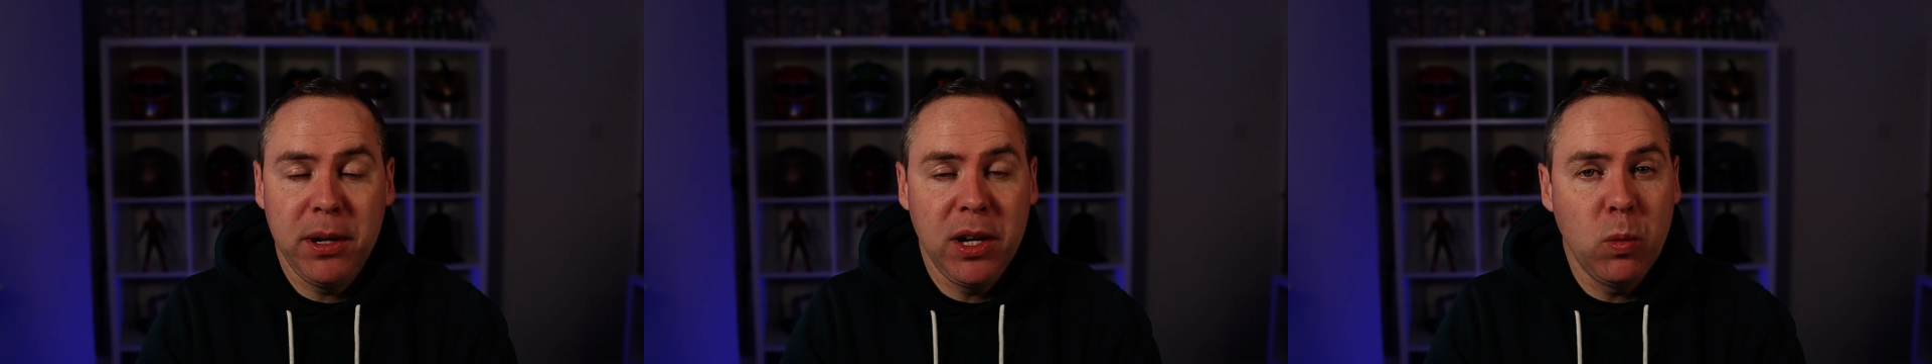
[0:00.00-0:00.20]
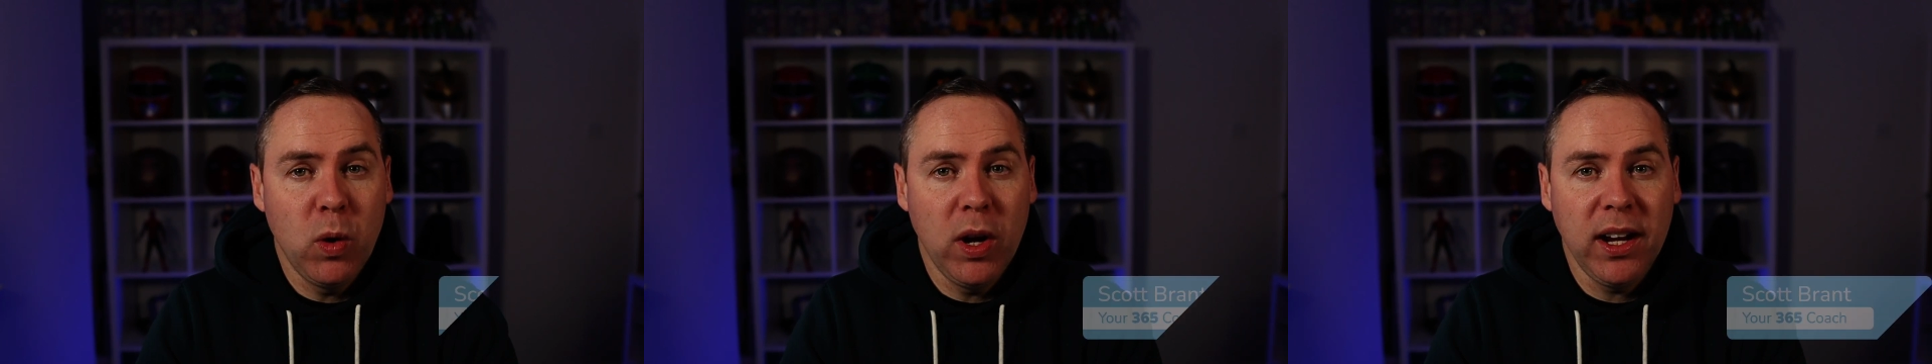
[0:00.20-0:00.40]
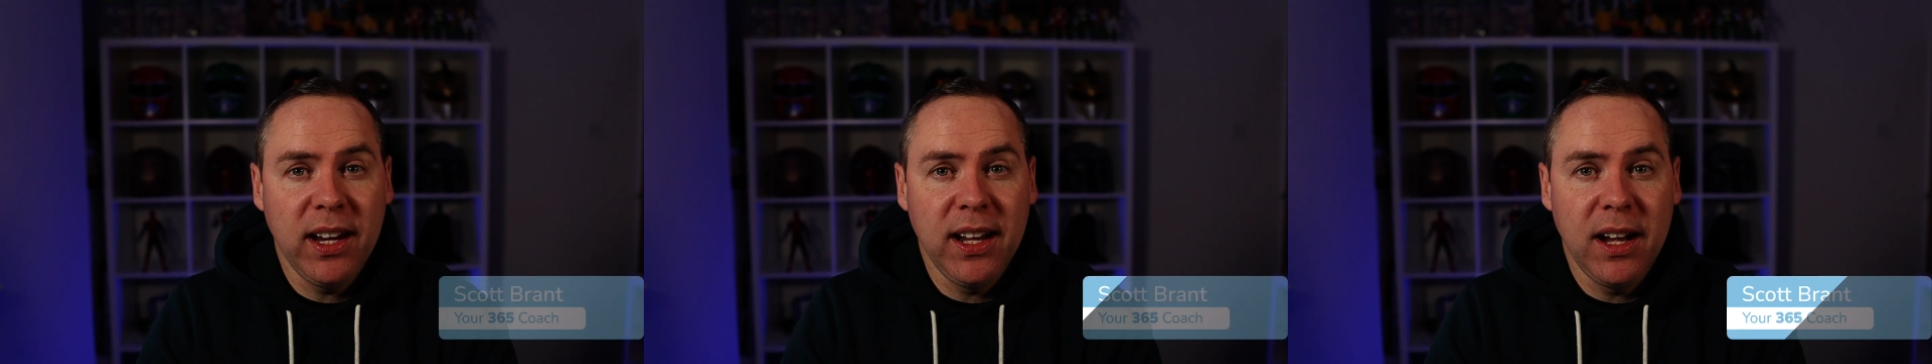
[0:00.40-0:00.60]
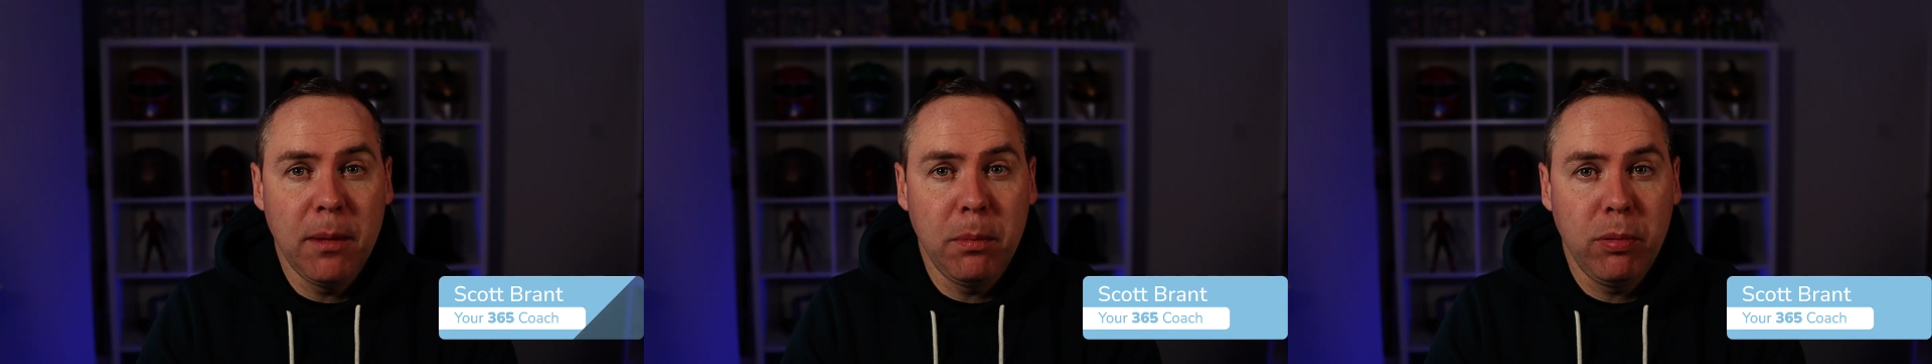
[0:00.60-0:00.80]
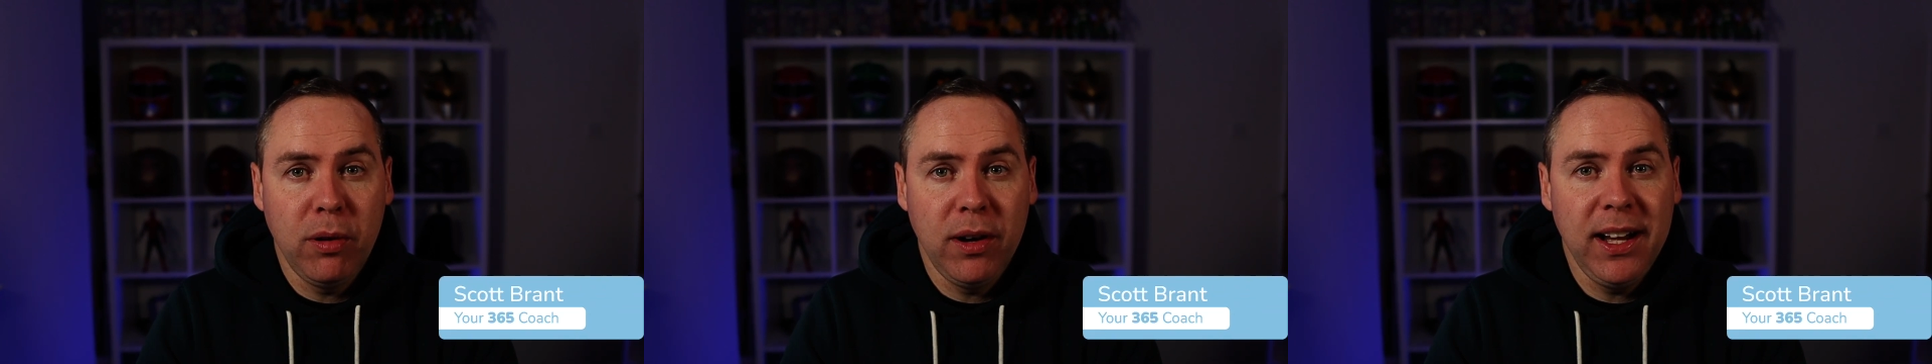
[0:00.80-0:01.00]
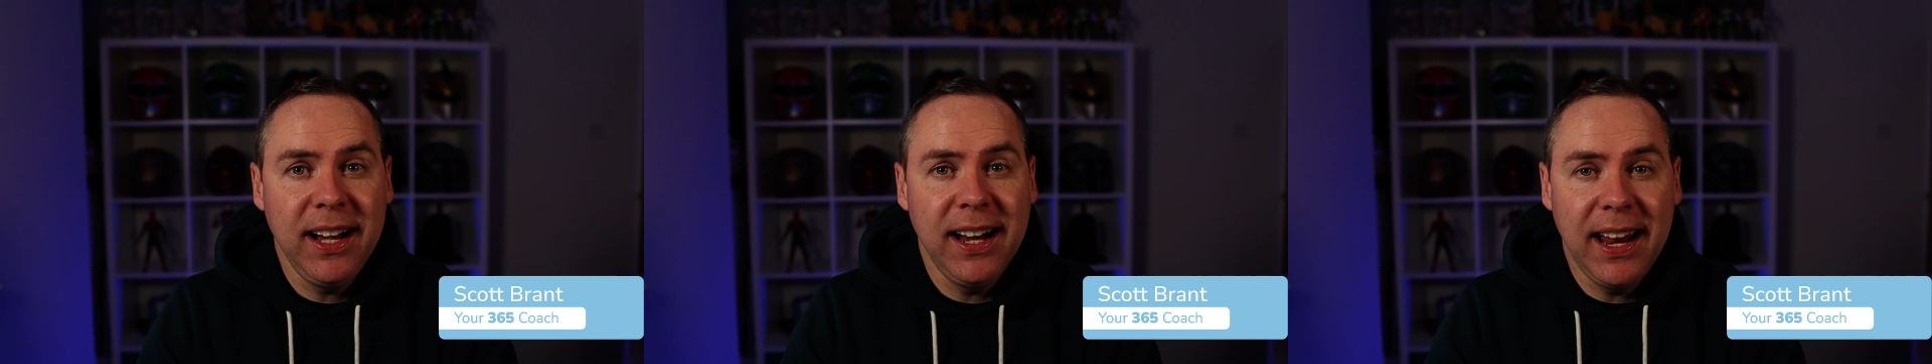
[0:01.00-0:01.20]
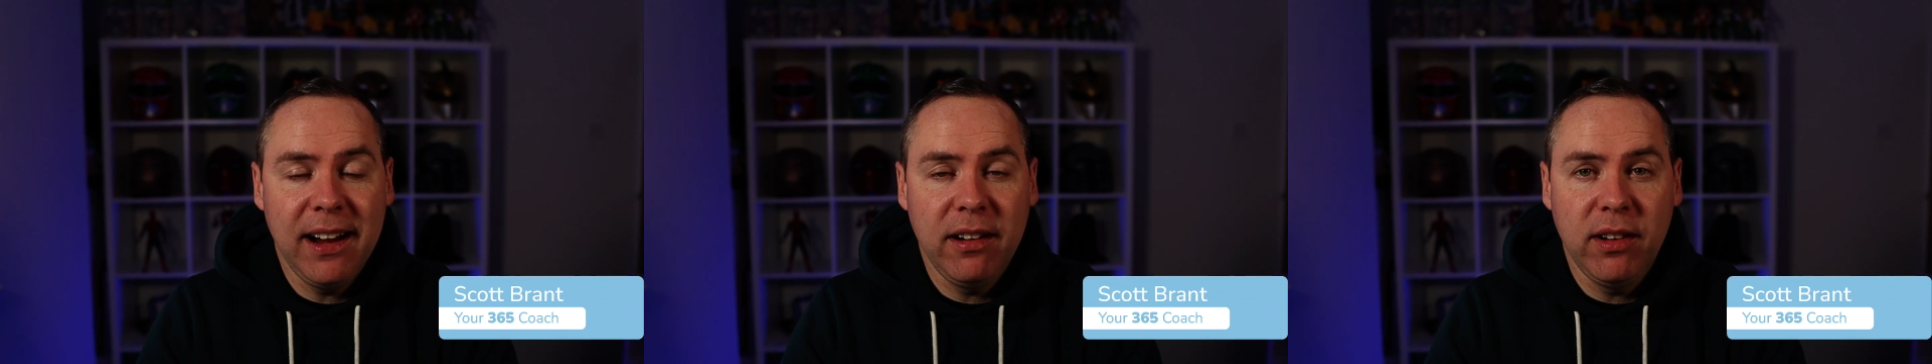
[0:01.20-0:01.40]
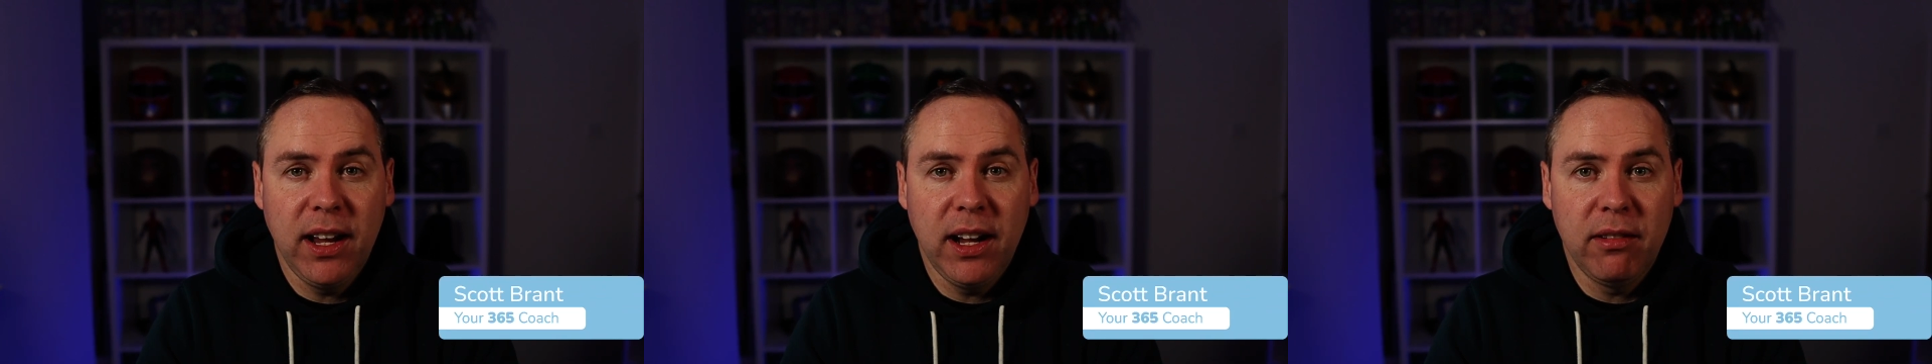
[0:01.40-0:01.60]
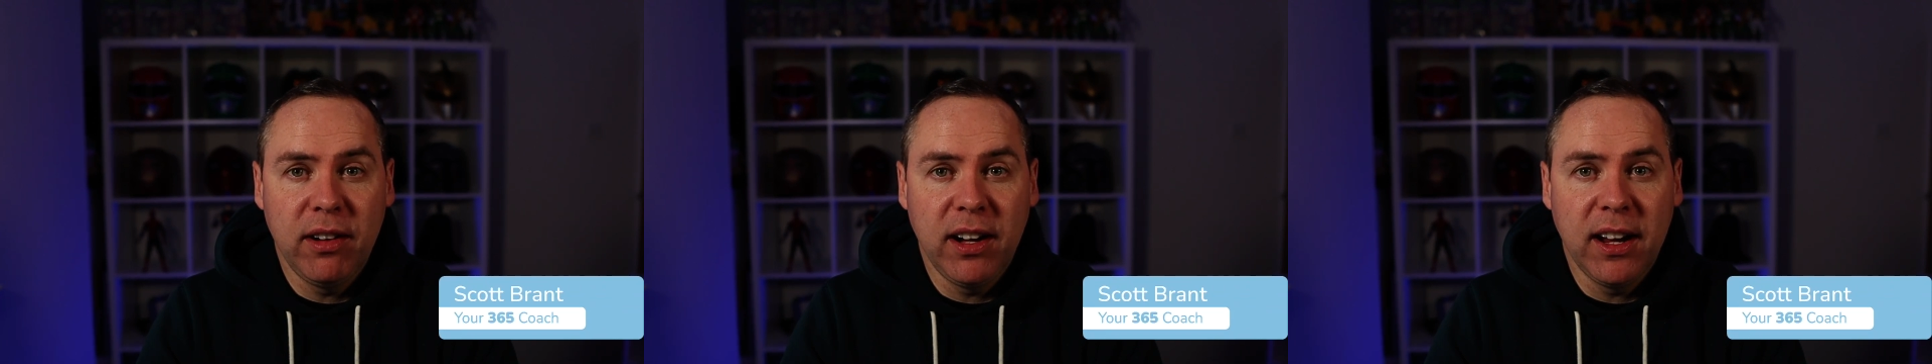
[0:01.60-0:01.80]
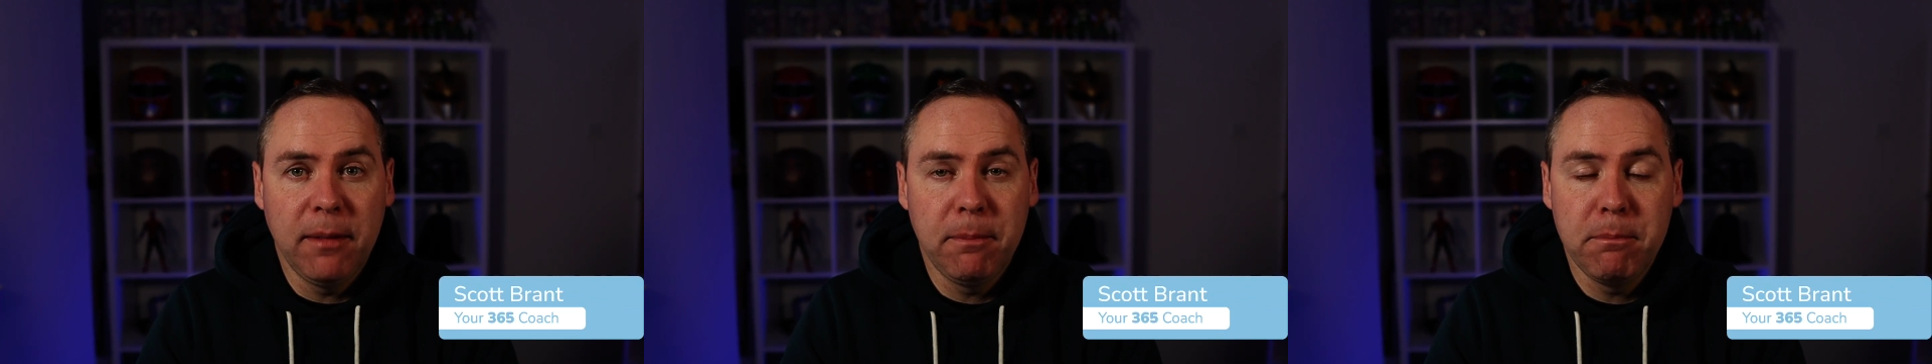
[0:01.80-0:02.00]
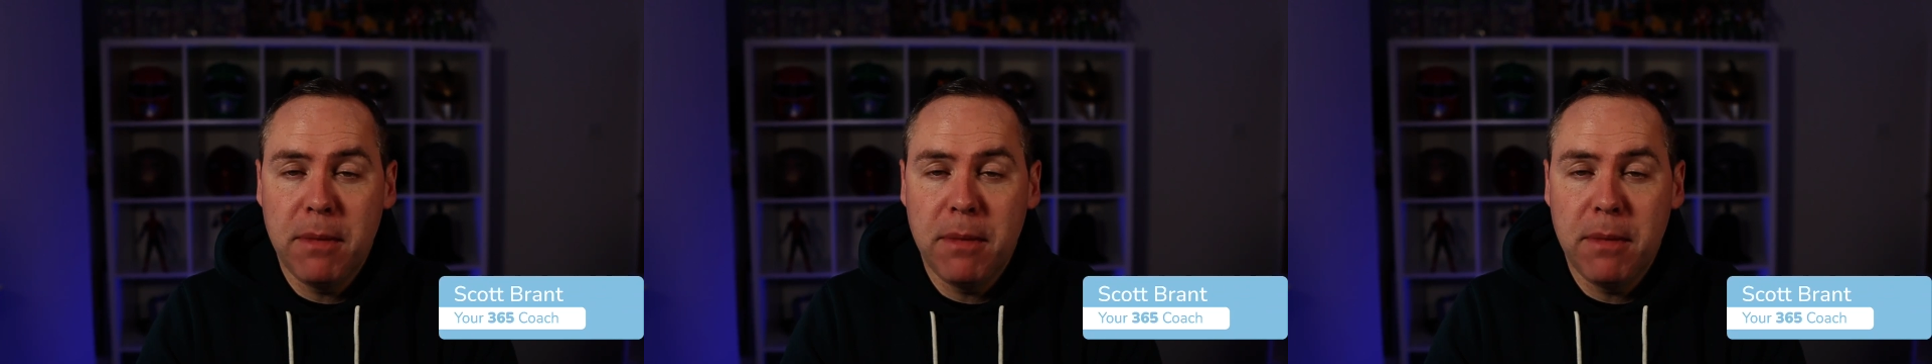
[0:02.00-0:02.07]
and you're working in a pretty loud area,